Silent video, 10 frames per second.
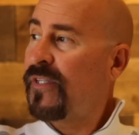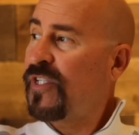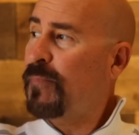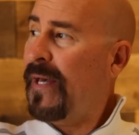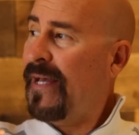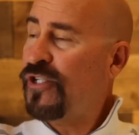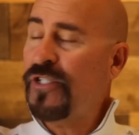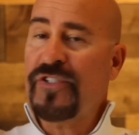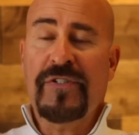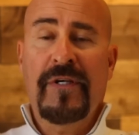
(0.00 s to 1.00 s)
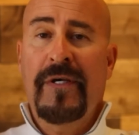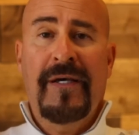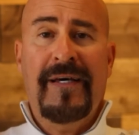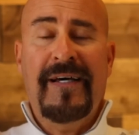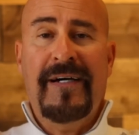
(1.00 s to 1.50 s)
These pensions,
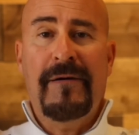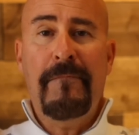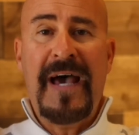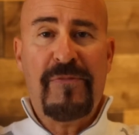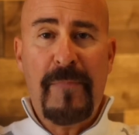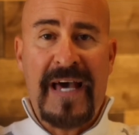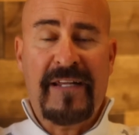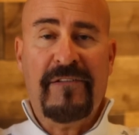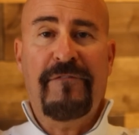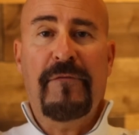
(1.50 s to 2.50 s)
mathematically,